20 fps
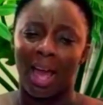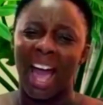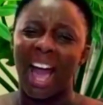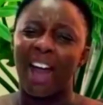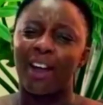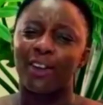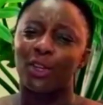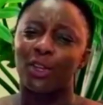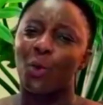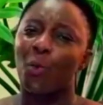
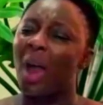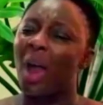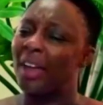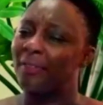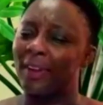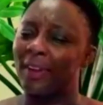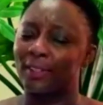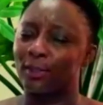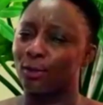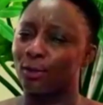how your
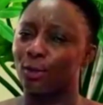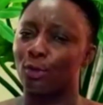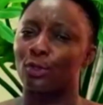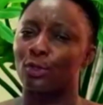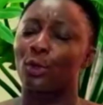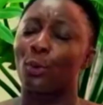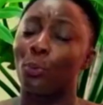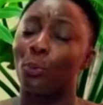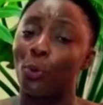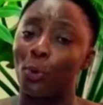wife has also
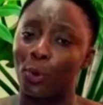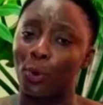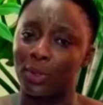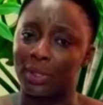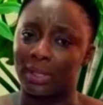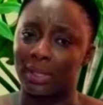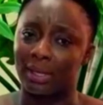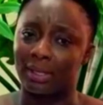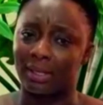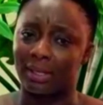
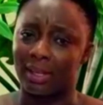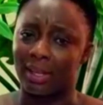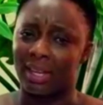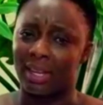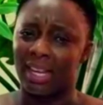supported